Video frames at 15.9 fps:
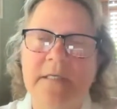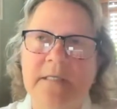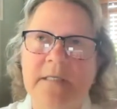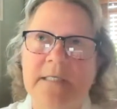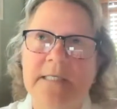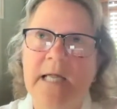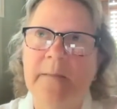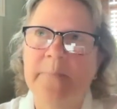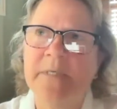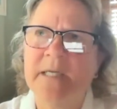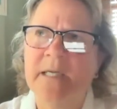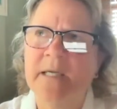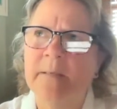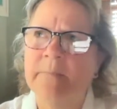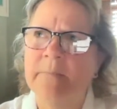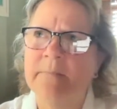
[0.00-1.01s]
this happened to
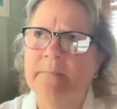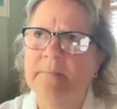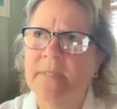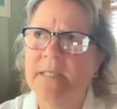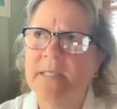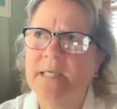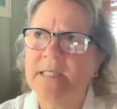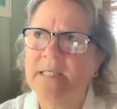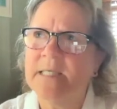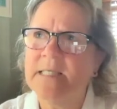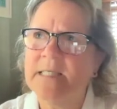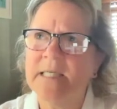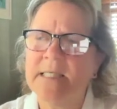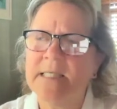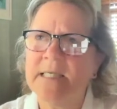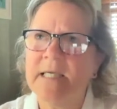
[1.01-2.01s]
him in
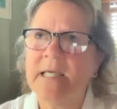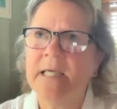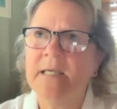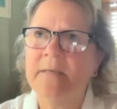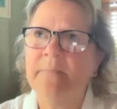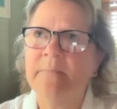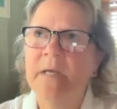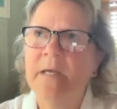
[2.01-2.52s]
1960 he